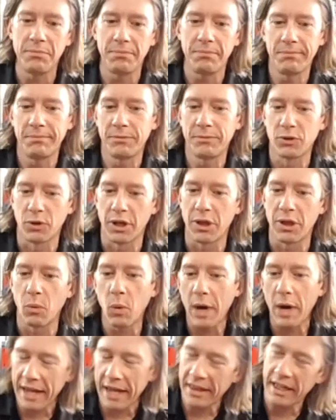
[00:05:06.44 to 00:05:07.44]
sort of the
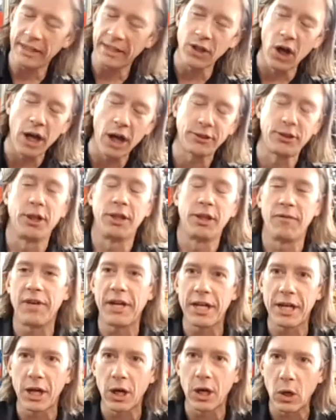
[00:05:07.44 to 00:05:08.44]
way they talked on the
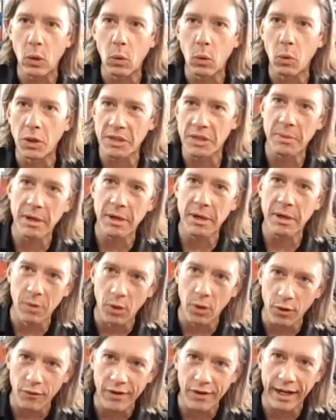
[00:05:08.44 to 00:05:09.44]
video was a bit
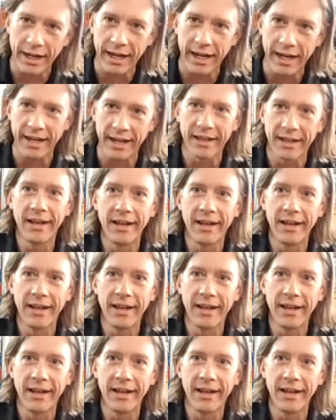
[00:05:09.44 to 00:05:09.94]
motivating.